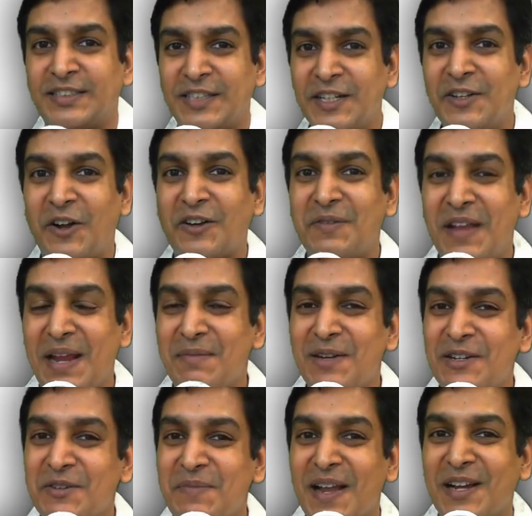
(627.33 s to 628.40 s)
Still not
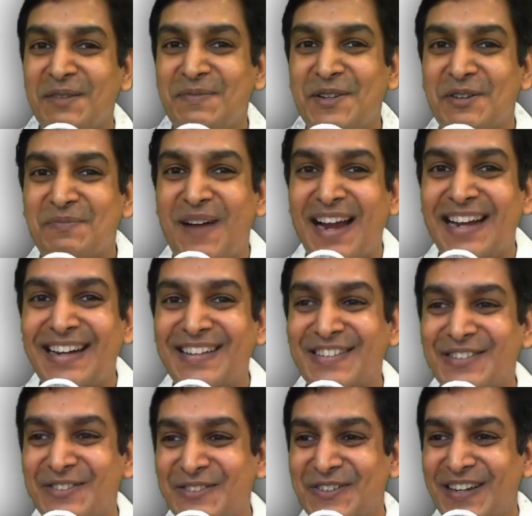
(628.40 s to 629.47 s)
able to make up your mind?
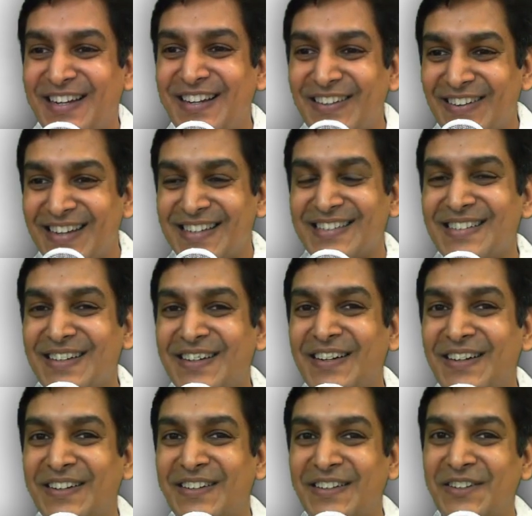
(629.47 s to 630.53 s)
So here is
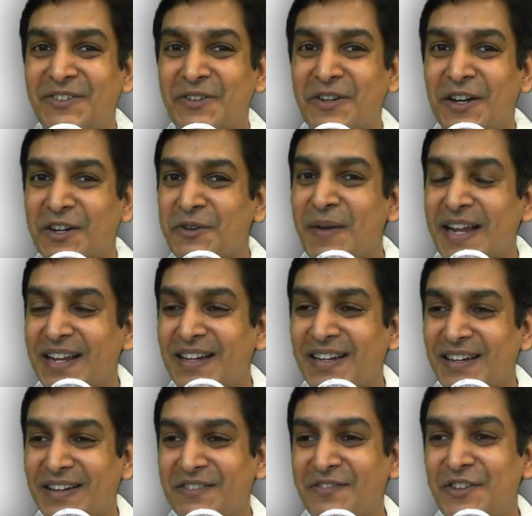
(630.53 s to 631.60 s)
a quick
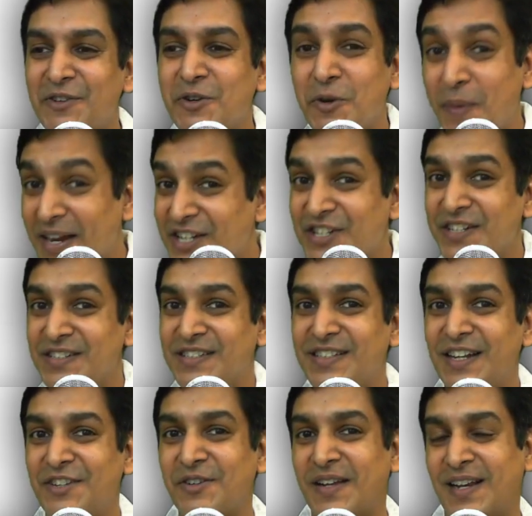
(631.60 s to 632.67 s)
few
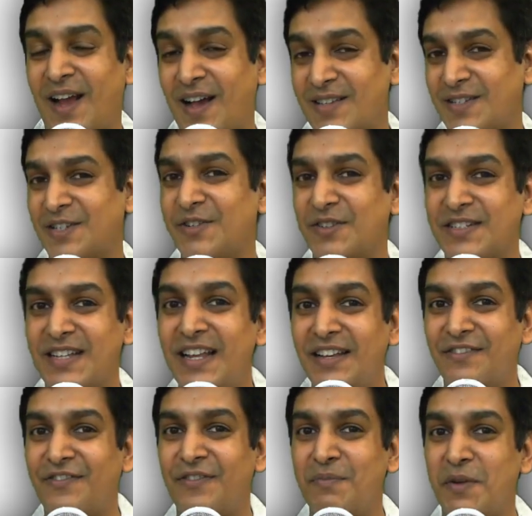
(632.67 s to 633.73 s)
questions that you can ask
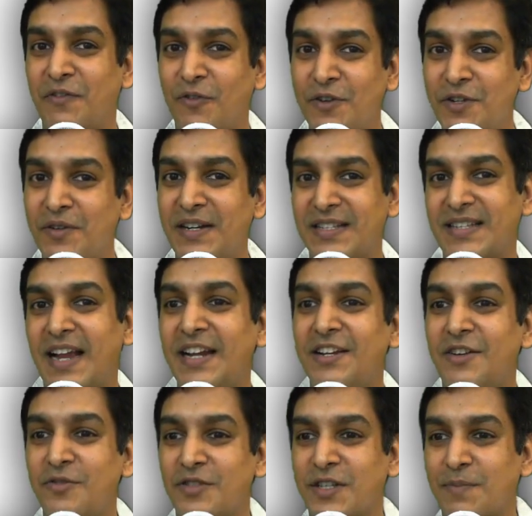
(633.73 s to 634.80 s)
yourself before you
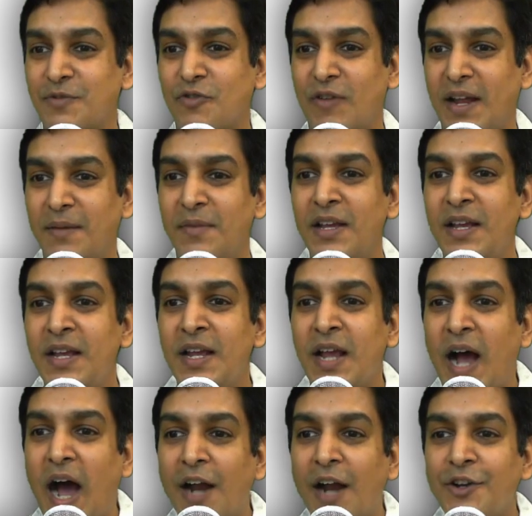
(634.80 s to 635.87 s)
decide to subscribe.
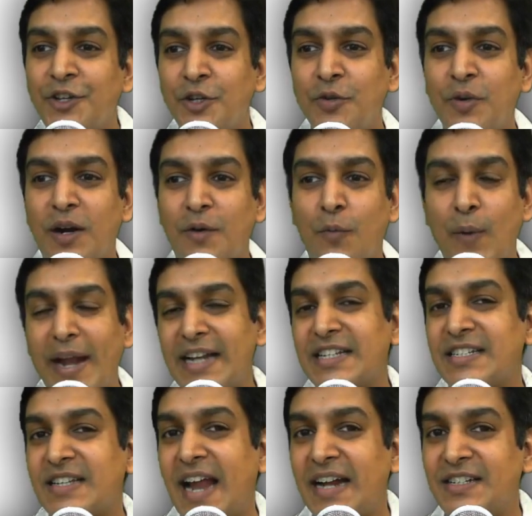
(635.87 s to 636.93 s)
Are you a
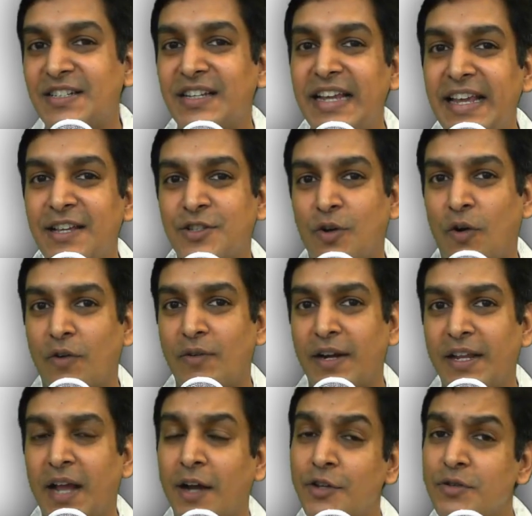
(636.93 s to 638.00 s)
weight stats geek
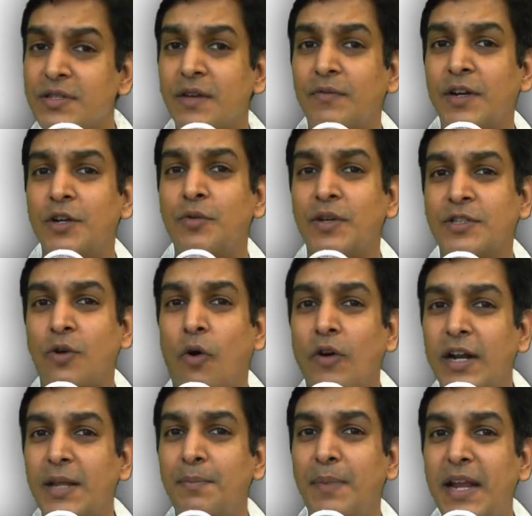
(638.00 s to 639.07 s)
already? Are you someone who has
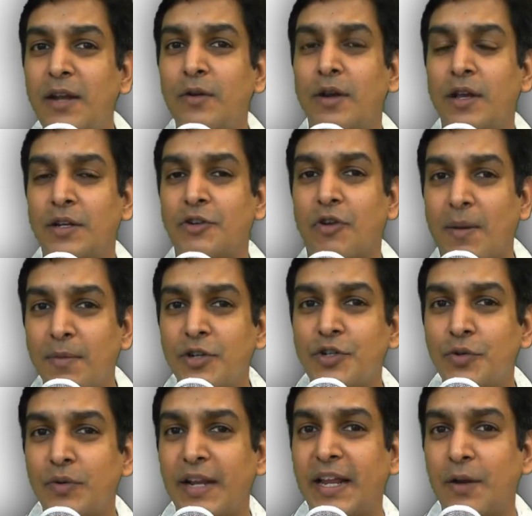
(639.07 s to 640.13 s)
already been
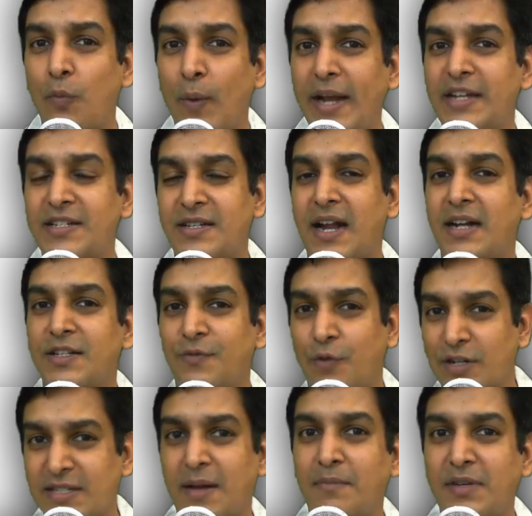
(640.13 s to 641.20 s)
troubleshooting weight stats
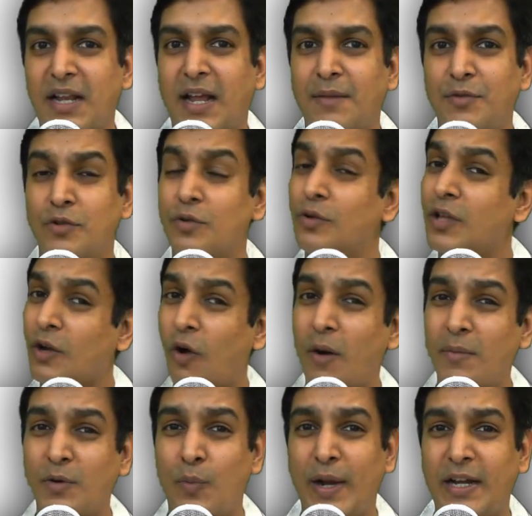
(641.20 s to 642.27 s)
for some time? You know the
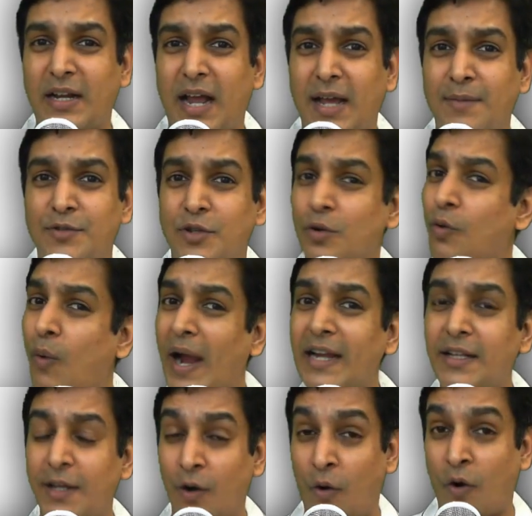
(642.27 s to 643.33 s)
common weight types, you know
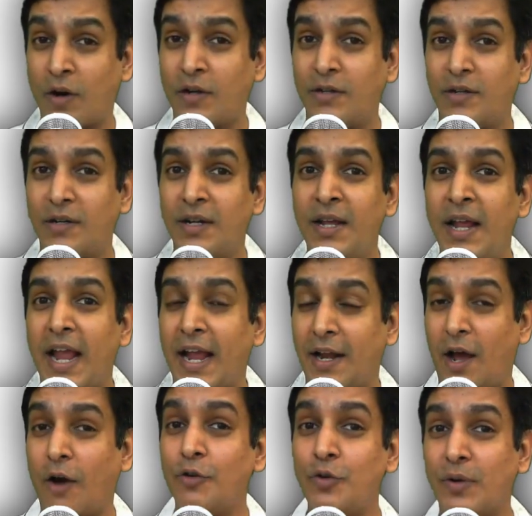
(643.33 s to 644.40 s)
why they occur
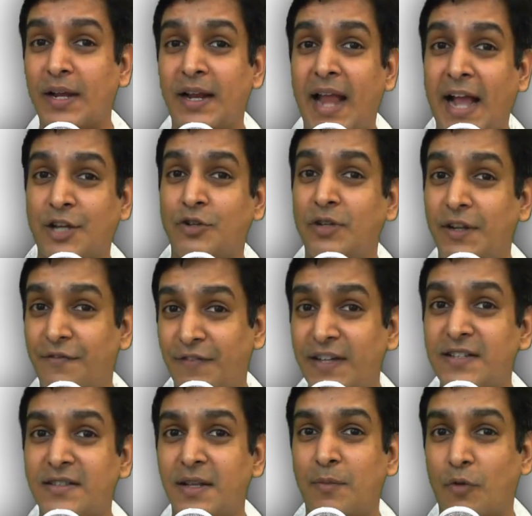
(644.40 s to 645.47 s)
and how you can actually
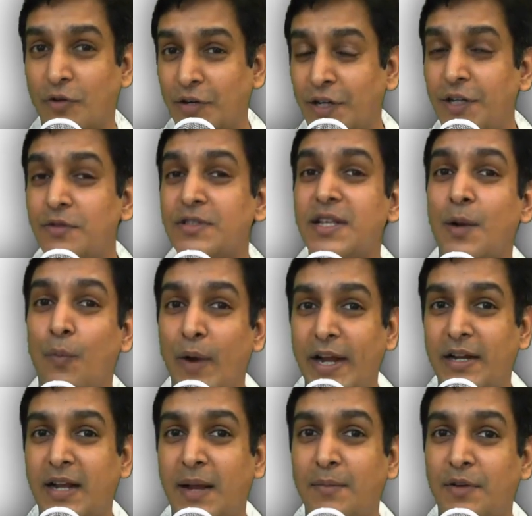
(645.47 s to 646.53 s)
fix them or reduce their
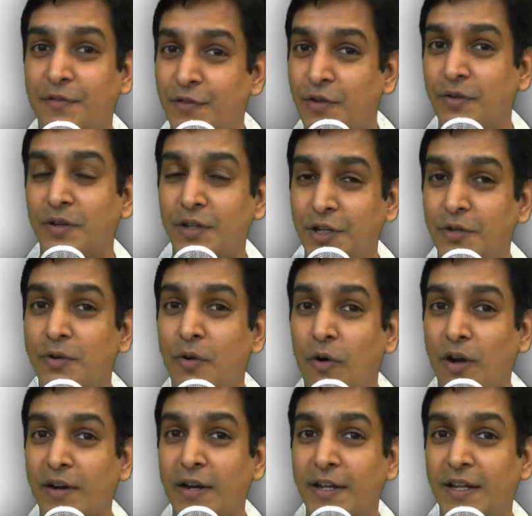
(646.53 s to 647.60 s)
wait time. Do you
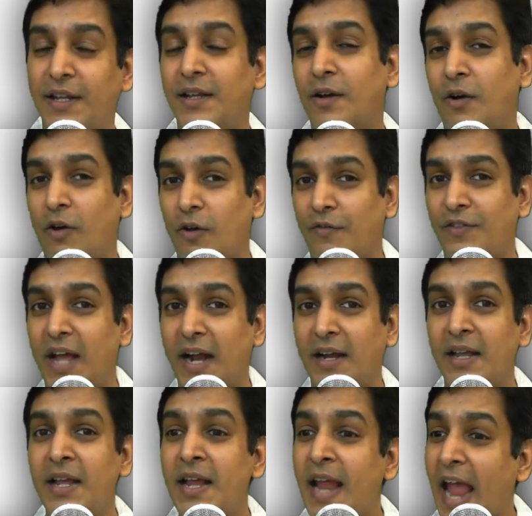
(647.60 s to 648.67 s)
know already all of
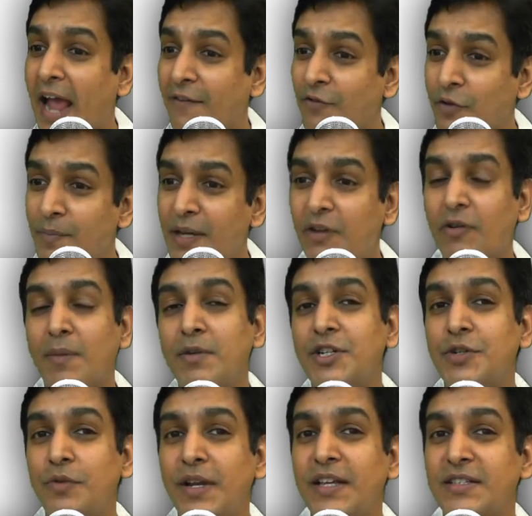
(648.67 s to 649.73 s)
that? Have you been
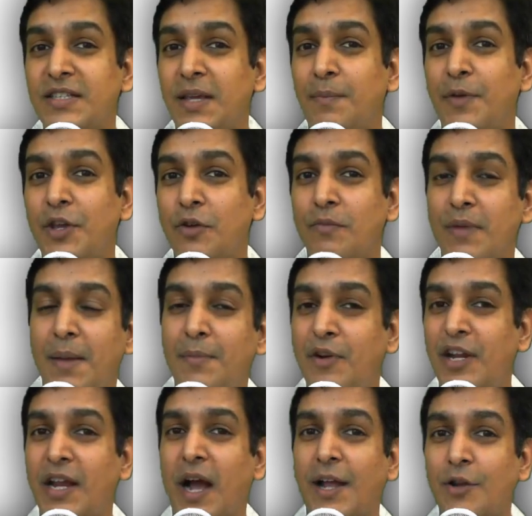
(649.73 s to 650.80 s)
troubleshooting CPU,
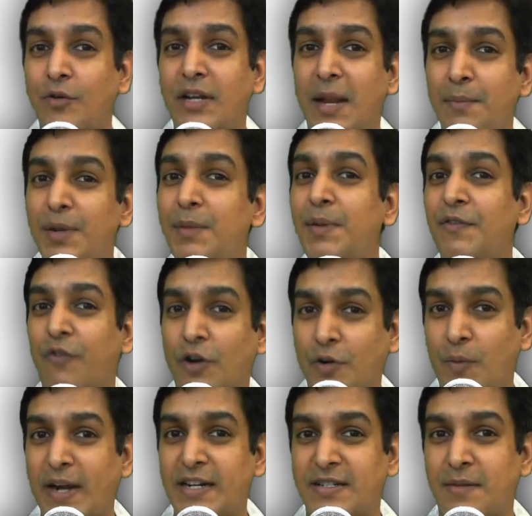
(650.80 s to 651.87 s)
memory, IO, TempDB for
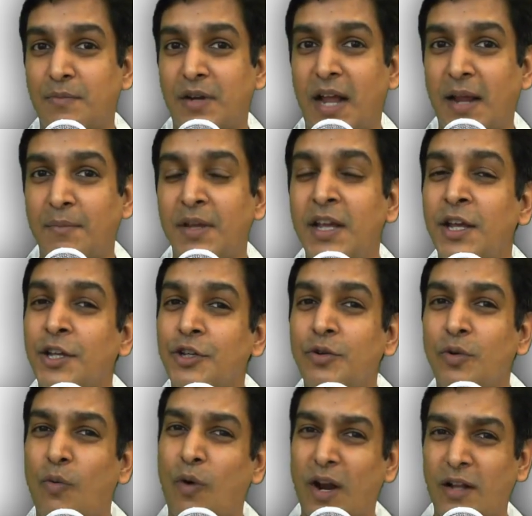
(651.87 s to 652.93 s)
quite some time?
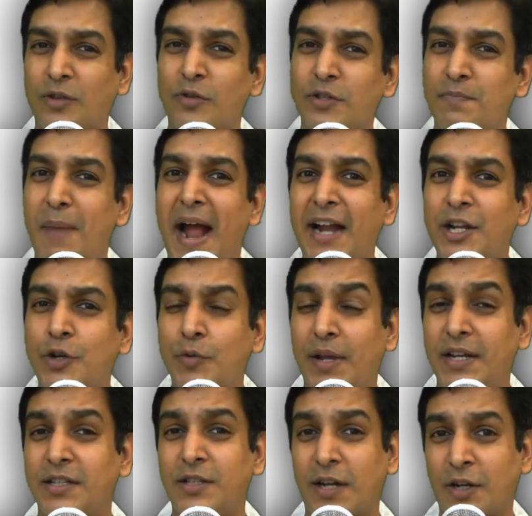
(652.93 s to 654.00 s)
You know what are those bad
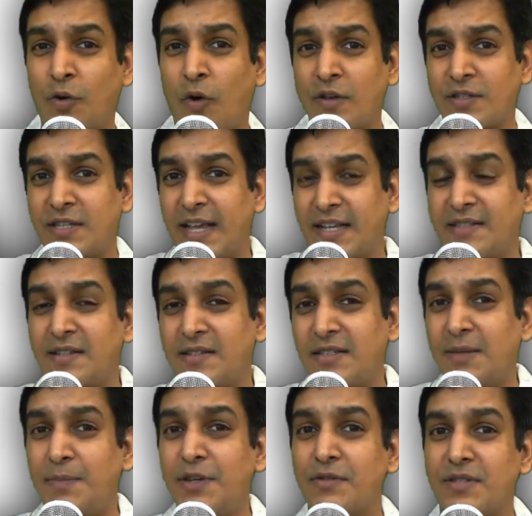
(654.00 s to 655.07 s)
queries that cause excess
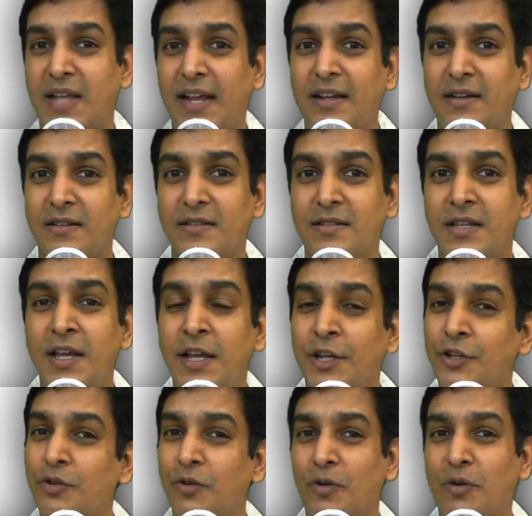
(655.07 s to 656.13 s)
CPU cycles?
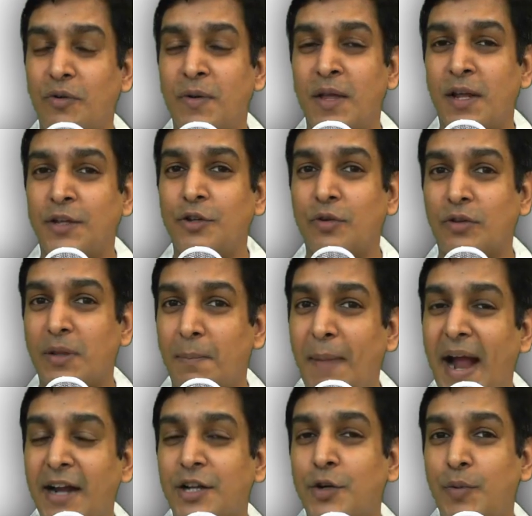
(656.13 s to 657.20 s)
You know the
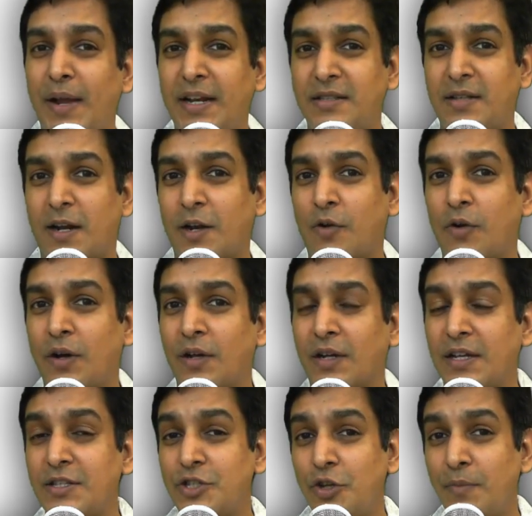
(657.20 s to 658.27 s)
bad queries that
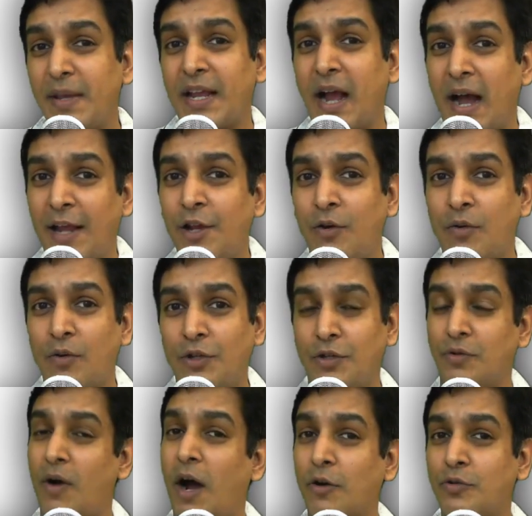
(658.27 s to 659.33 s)
are consuming IO?
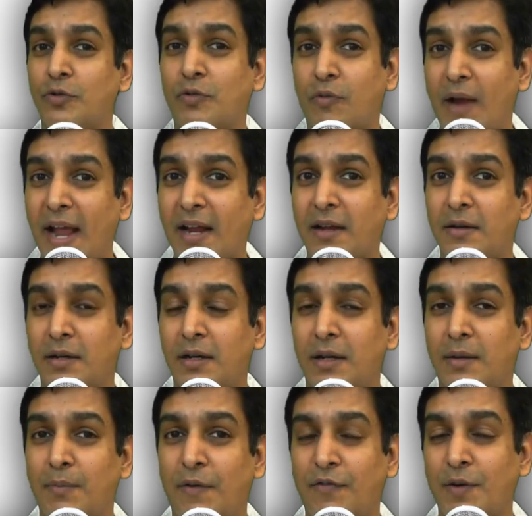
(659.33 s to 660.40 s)
You know how to track
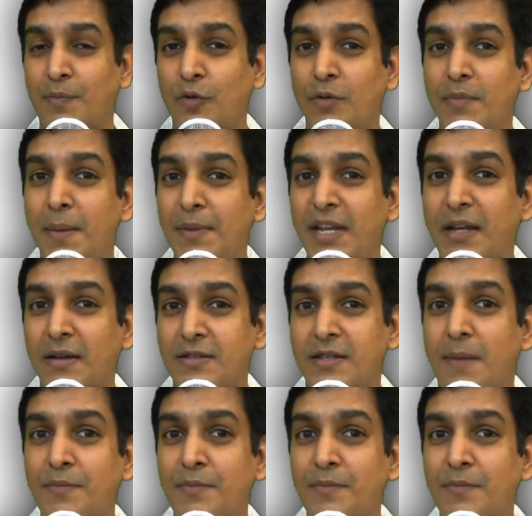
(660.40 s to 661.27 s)
buffer pool memory